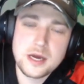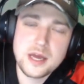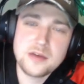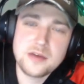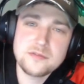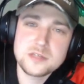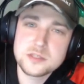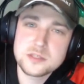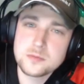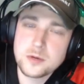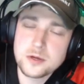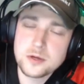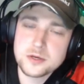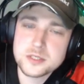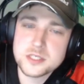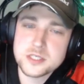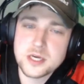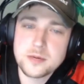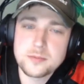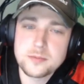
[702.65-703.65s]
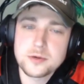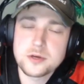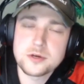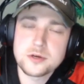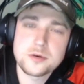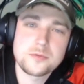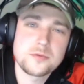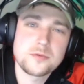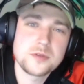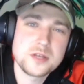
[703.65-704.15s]
have a small example here
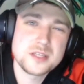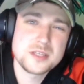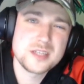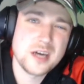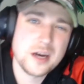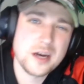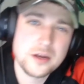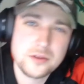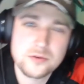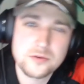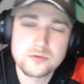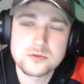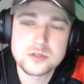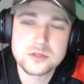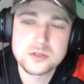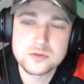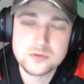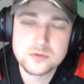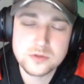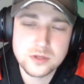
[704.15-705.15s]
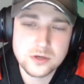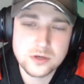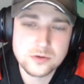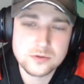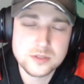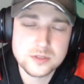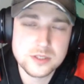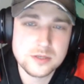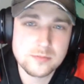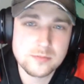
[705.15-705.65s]
to really talk through student
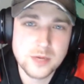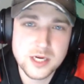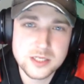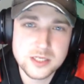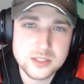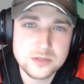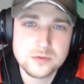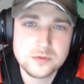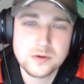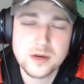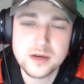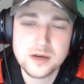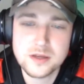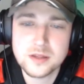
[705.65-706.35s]
loans, and mind you,